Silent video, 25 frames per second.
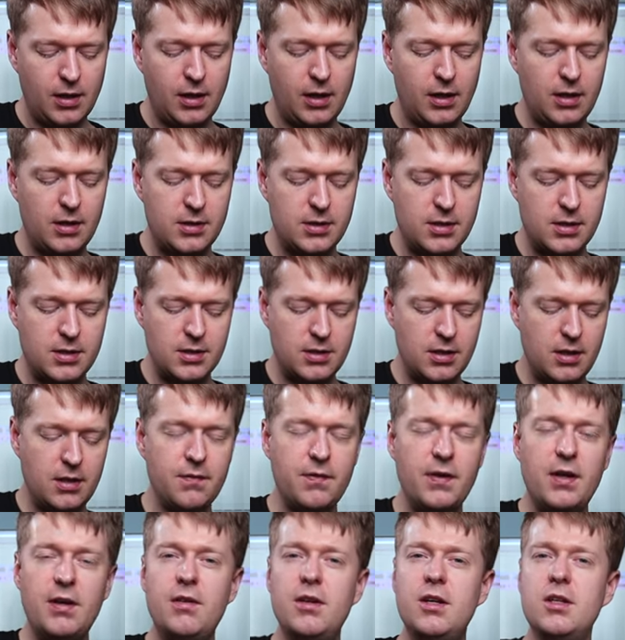And as a
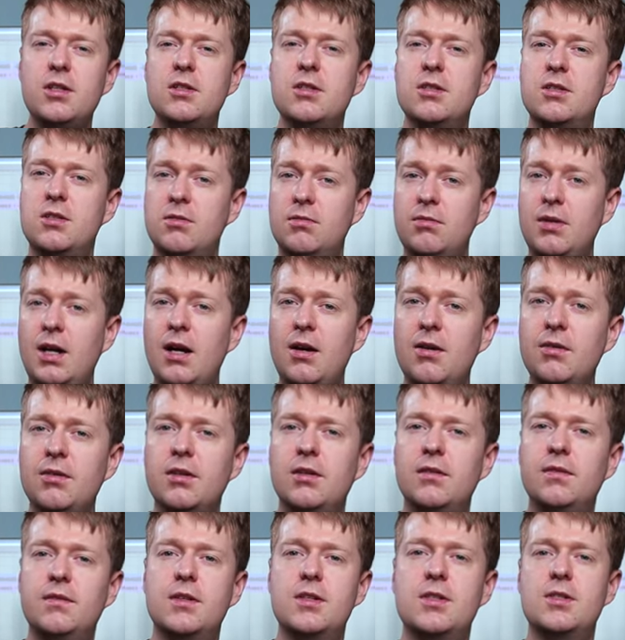slight variation to round
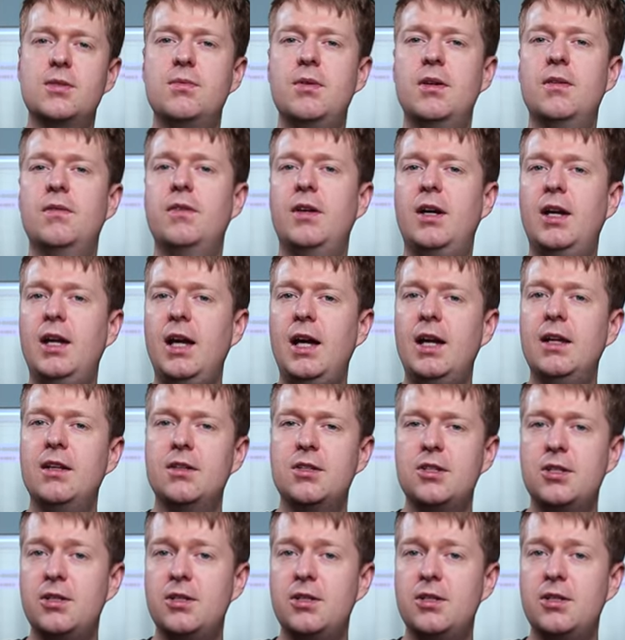off this riff, I add a